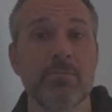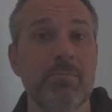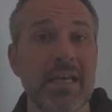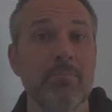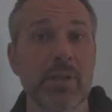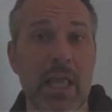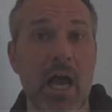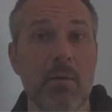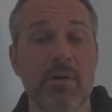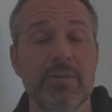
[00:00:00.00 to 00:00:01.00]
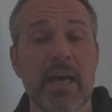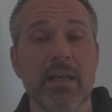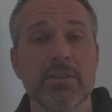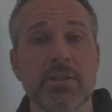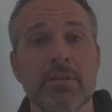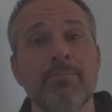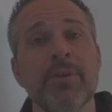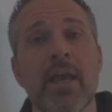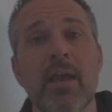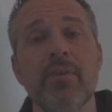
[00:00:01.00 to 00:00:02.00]
big blob of text,
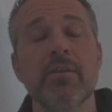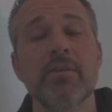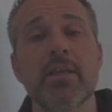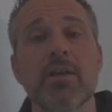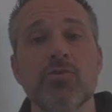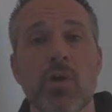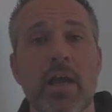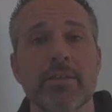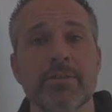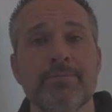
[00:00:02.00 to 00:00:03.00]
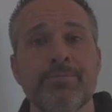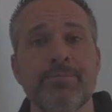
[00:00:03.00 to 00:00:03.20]
and then the address.